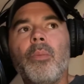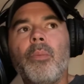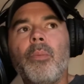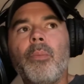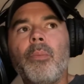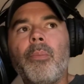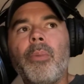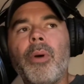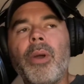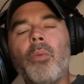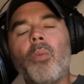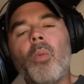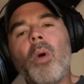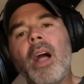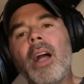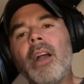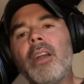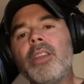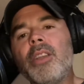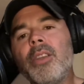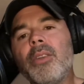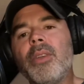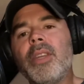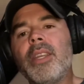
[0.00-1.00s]
But while
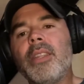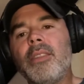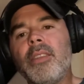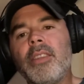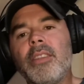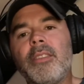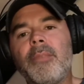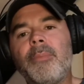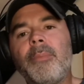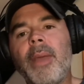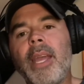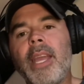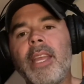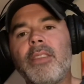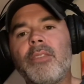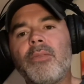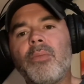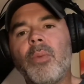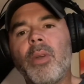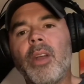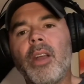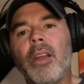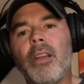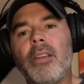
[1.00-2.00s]
you're in this space
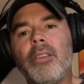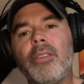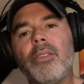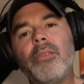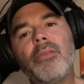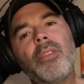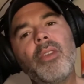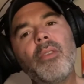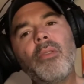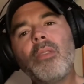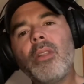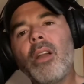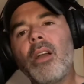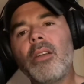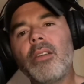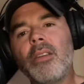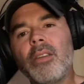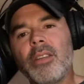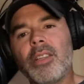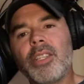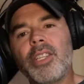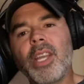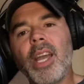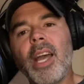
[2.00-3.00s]
where you're no longer
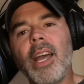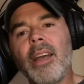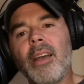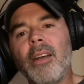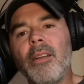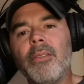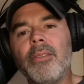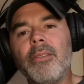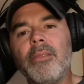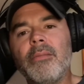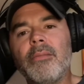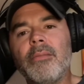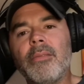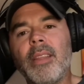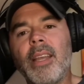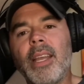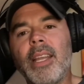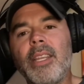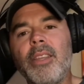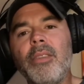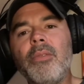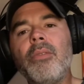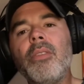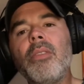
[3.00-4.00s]
a child,
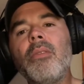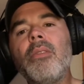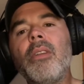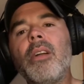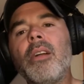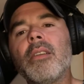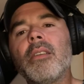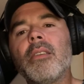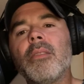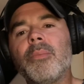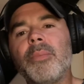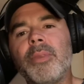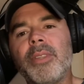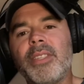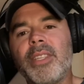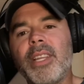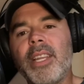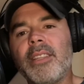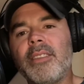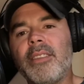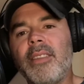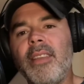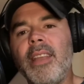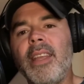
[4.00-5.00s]
like you no longer
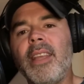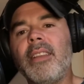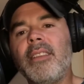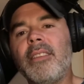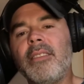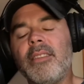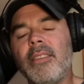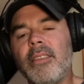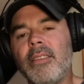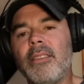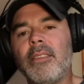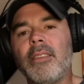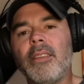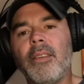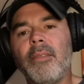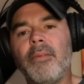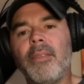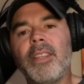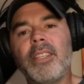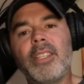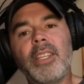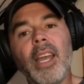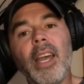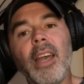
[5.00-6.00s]
possess the innocence of
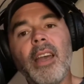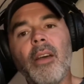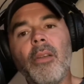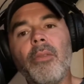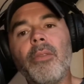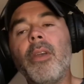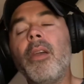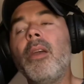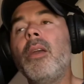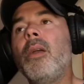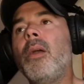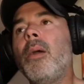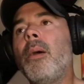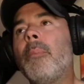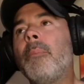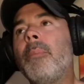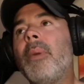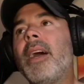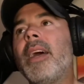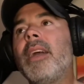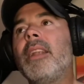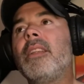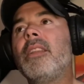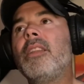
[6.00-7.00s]
a child,
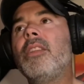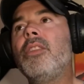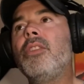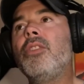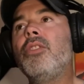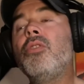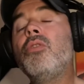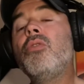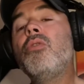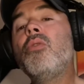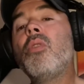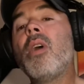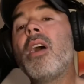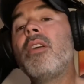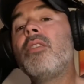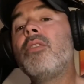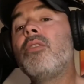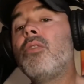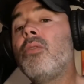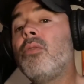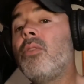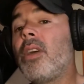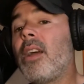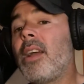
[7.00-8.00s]
but you
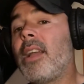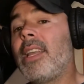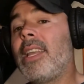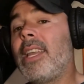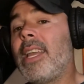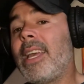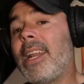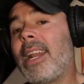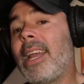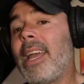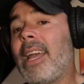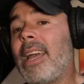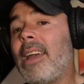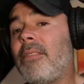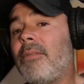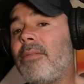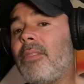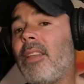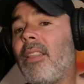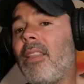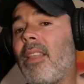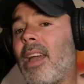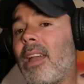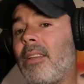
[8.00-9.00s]
do not yet have
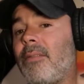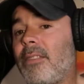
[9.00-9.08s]
the life